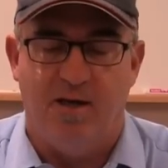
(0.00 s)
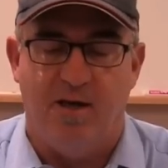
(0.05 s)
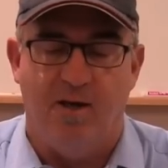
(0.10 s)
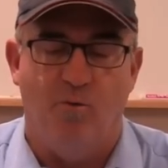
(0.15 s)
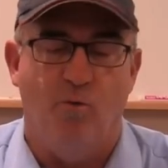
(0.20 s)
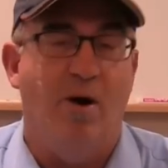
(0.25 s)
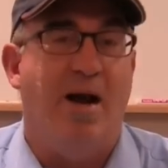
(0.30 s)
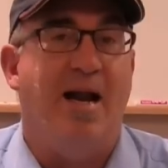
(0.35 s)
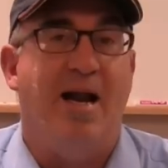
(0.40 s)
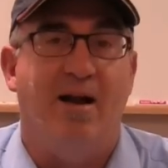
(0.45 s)

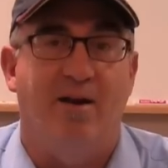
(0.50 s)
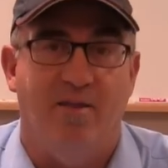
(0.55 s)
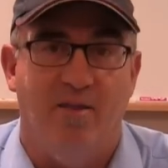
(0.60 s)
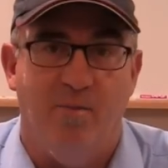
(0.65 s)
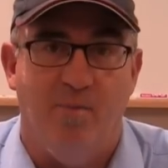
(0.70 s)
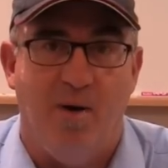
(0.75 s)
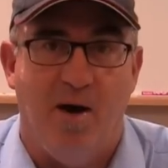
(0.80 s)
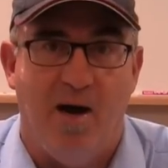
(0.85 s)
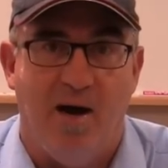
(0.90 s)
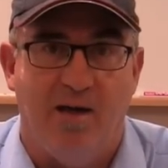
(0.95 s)
right out of the
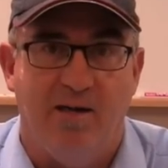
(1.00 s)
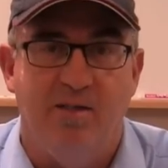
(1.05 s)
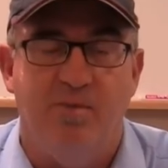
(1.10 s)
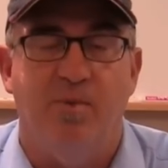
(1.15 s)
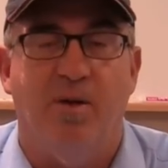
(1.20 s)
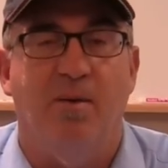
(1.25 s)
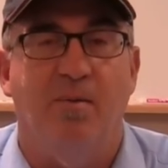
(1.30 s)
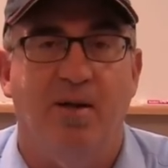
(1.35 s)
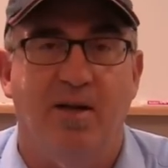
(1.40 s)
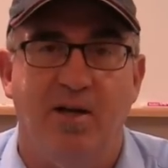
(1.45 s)
box,
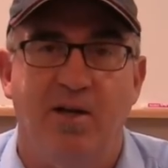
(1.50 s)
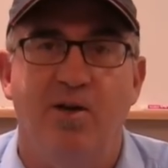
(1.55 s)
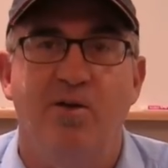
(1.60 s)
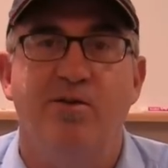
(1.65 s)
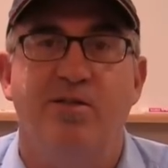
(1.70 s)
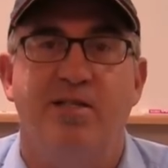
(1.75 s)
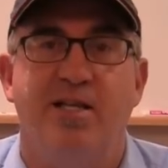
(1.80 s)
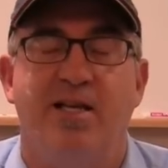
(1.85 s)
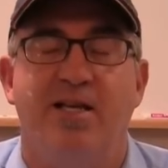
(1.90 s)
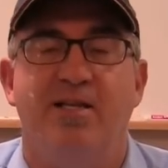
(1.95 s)
but I'm going to
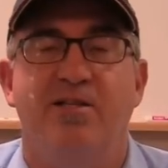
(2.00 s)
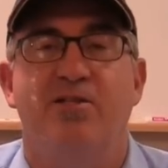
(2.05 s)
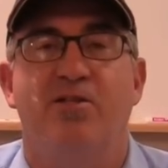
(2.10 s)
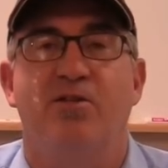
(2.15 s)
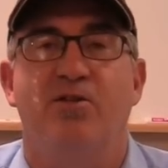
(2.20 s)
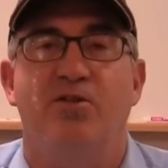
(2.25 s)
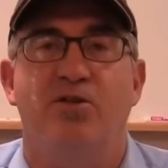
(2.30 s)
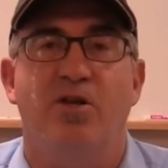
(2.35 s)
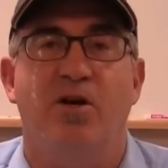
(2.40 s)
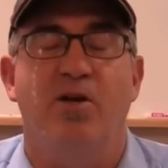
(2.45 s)
use these
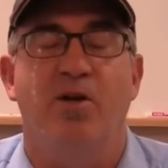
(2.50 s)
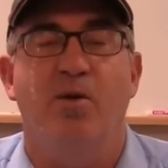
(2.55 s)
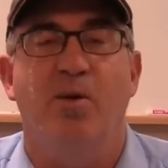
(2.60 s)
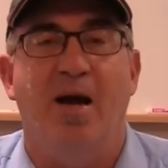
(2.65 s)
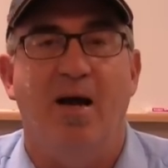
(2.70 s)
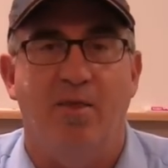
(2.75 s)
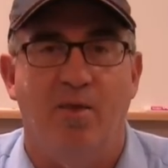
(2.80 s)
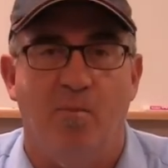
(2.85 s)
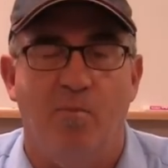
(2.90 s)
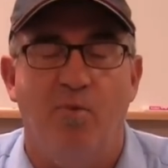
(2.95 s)
to show you
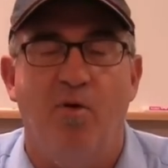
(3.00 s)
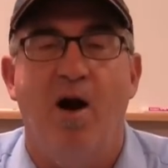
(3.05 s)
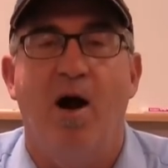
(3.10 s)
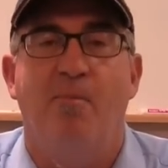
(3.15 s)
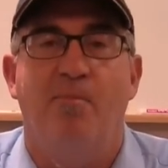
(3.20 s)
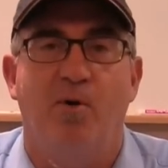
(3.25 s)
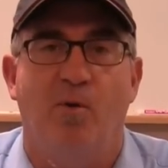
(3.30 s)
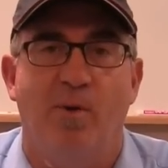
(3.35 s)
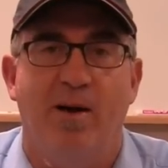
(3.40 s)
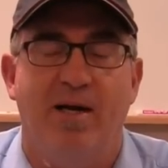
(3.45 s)
the
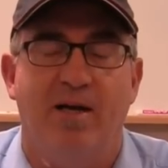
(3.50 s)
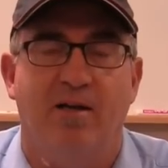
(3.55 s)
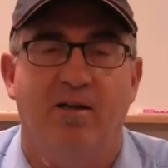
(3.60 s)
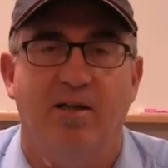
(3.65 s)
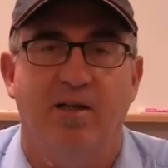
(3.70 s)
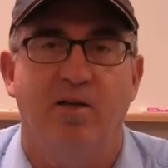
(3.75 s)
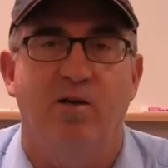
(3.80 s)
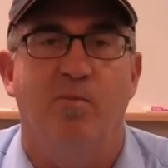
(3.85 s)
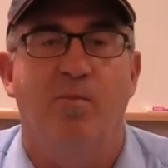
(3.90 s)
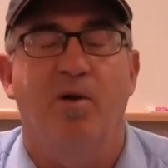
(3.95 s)
proper way to
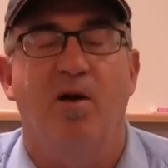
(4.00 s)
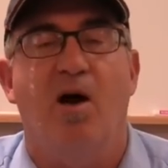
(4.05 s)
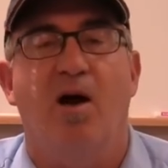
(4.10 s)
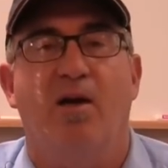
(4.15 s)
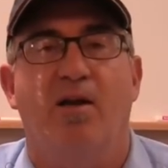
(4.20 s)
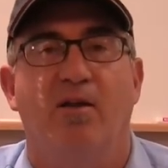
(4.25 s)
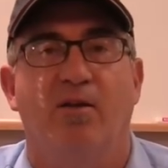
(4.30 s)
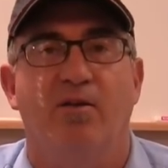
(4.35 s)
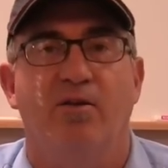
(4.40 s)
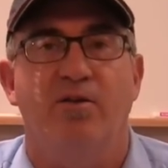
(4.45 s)
clean your
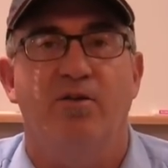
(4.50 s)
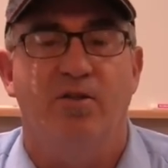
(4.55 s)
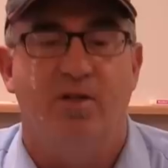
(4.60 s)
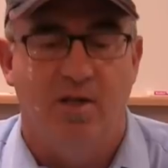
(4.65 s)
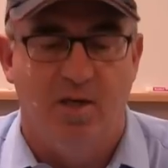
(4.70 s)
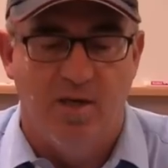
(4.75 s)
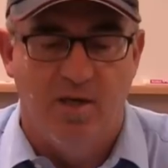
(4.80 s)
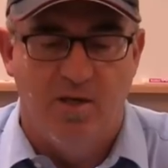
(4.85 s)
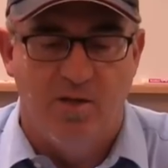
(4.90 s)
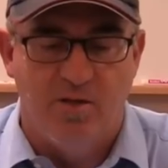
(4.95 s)
binoculars
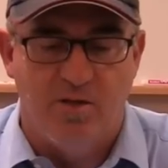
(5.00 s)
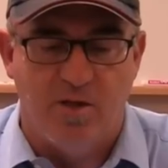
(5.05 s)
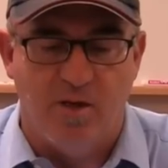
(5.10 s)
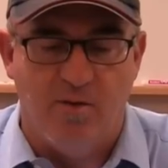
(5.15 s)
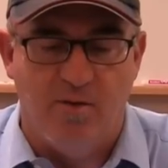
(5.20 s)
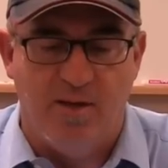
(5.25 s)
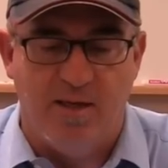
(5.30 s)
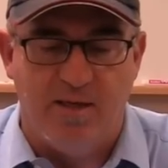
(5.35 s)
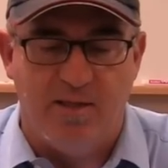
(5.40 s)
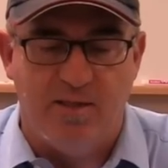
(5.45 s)

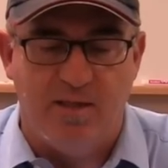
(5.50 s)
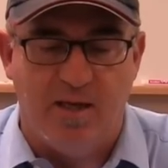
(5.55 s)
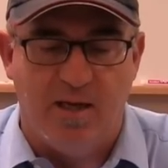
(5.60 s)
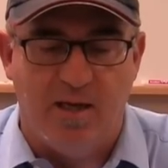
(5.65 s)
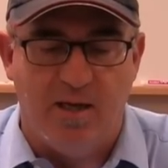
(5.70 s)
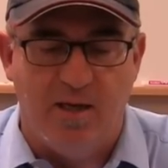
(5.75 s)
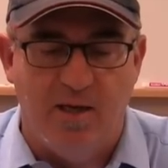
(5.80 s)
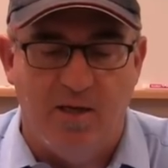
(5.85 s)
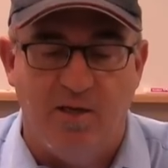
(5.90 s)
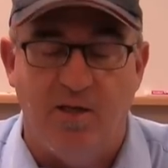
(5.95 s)
so
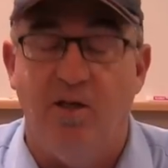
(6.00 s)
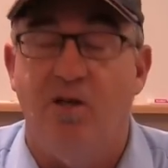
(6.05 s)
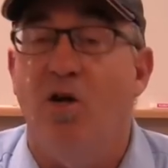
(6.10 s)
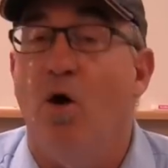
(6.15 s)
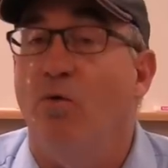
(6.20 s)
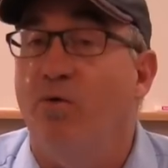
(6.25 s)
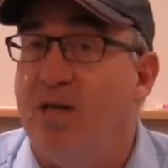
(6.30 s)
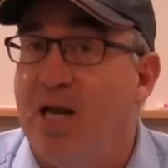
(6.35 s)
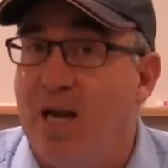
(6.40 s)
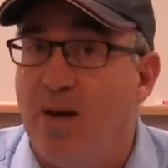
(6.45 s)
that you
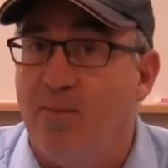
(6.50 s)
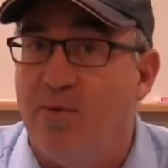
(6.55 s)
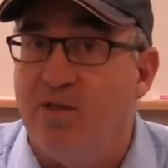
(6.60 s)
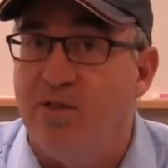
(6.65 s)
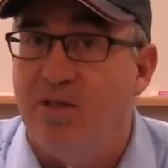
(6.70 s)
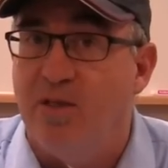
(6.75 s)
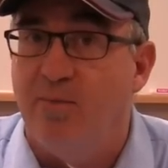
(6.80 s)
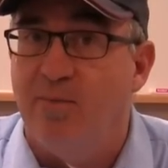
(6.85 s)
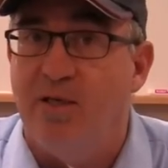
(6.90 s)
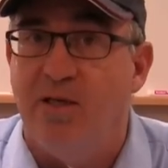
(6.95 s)
don't damage
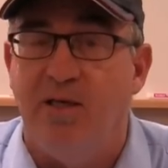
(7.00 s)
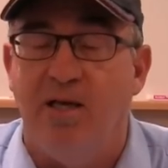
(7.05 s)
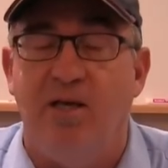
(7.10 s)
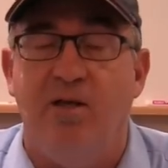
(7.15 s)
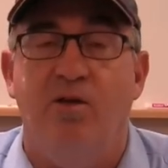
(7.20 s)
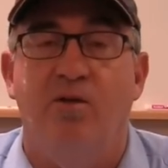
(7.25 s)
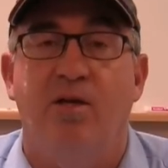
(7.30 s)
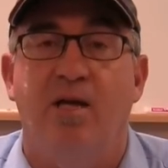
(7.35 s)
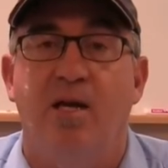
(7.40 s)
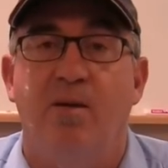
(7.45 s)
them and
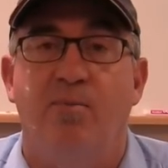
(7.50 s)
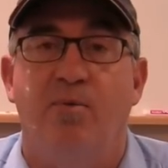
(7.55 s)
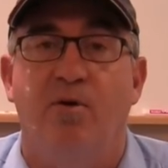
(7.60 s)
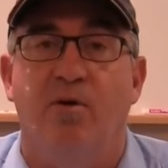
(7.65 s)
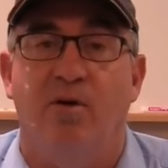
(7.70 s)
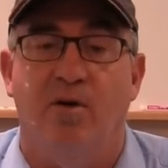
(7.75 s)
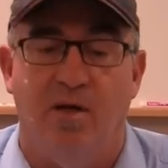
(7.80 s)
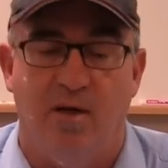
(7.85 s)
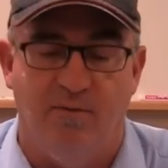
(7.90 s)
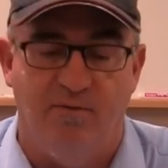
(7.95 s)
you keep
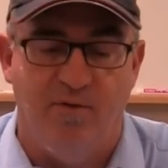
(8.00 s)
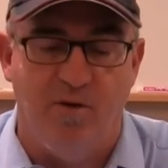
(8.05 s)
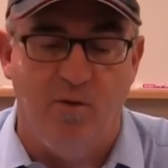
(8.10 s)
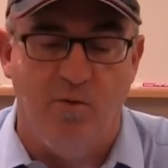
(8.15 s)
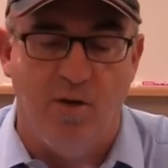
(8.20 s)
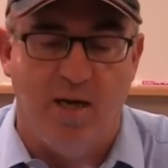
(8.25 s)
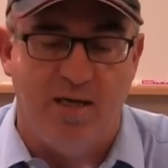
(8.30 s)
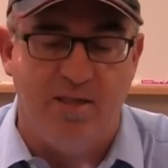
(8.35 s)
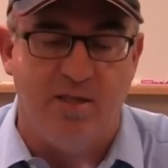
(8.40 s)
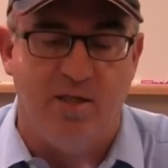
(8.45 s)
your view
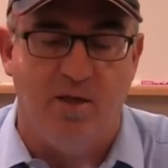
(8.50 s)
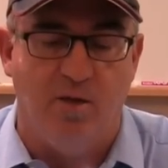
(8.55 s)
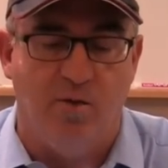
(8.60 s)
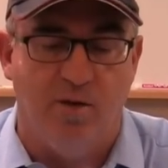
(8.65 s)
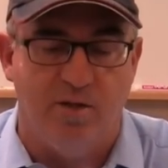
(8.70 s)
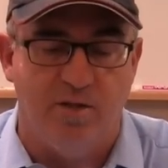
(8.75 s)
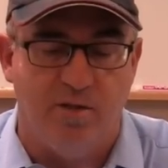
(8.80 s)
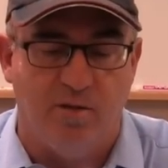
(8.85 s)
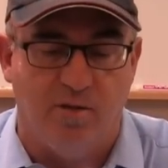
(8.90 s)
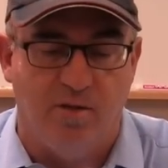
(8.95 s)
nice and
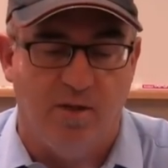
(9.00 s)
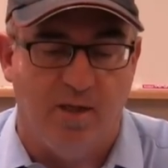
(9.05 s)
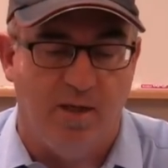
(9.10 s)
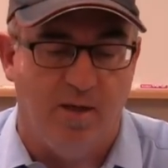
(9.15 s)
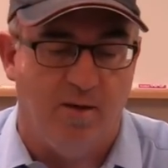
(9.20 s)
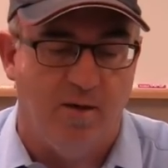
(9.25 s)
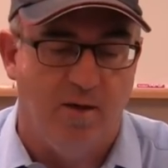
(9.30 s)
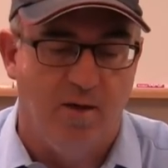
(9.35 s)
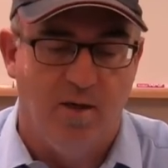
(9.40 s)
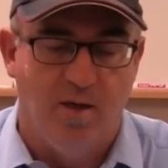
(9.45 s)
crystal
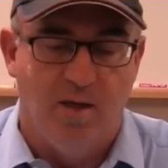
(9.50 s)
clear.